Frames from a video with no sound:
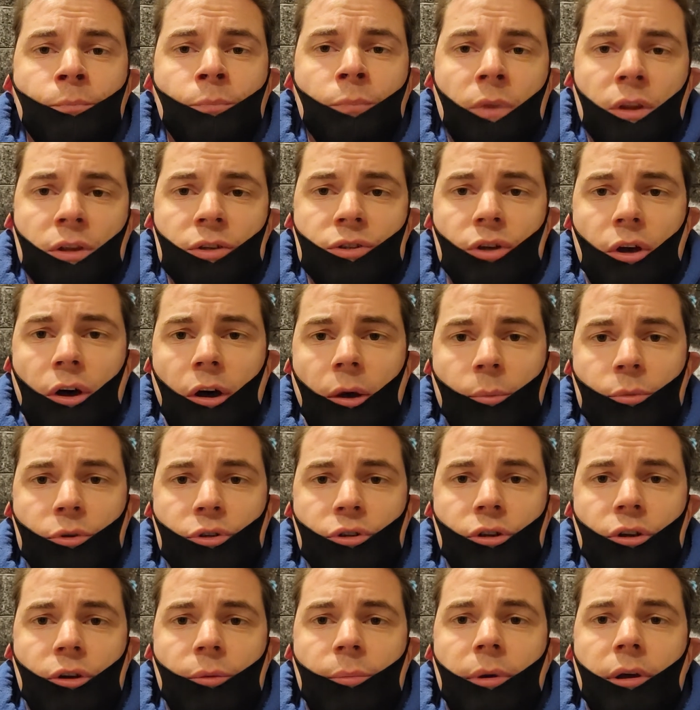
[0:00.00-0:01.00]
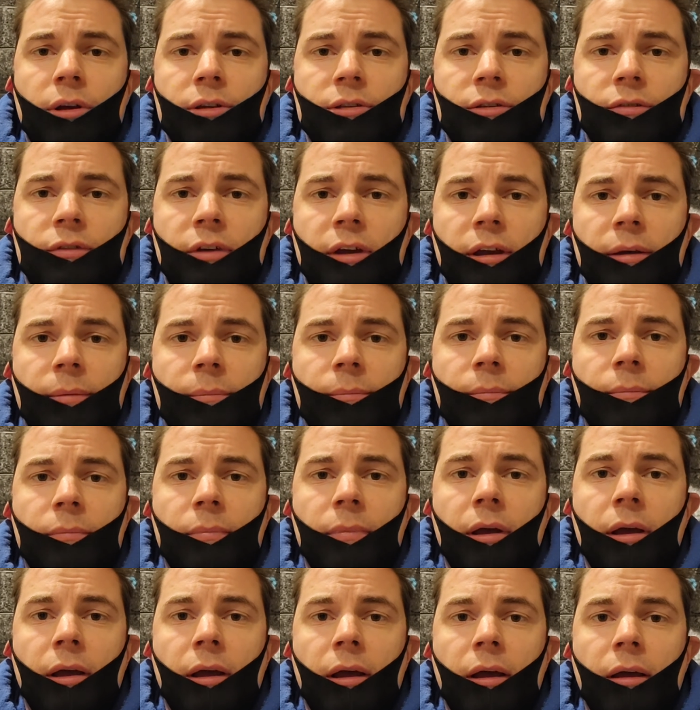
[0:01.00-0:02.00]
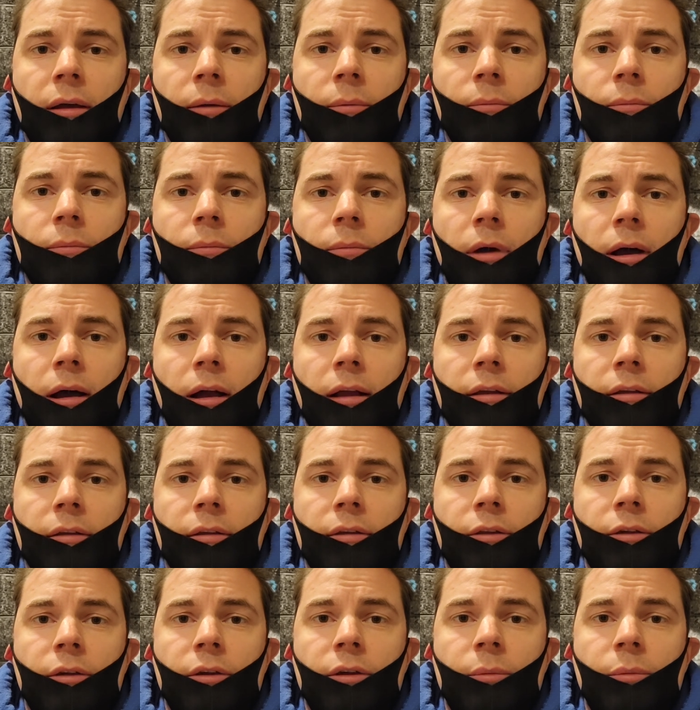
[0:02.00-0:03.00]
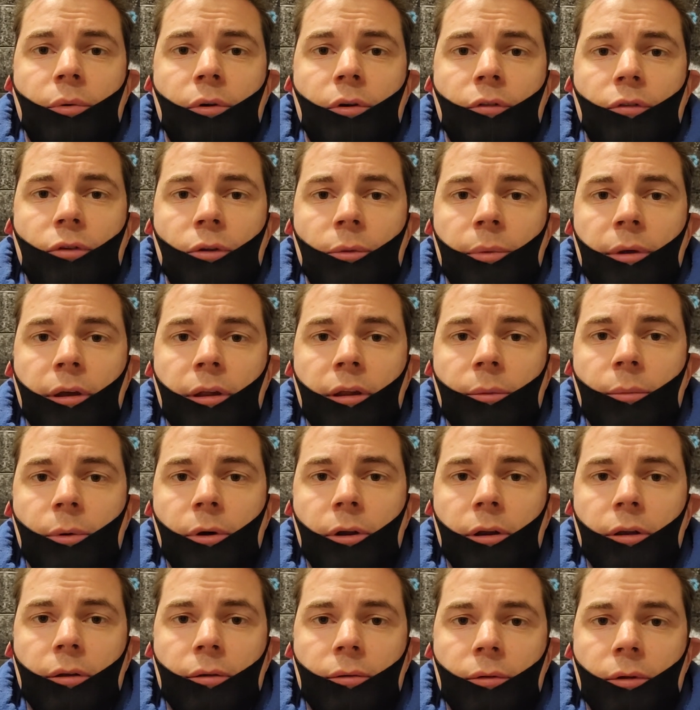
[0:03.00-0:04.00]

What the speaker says: So I'm just going to persevere, and the proof will be in the pudding.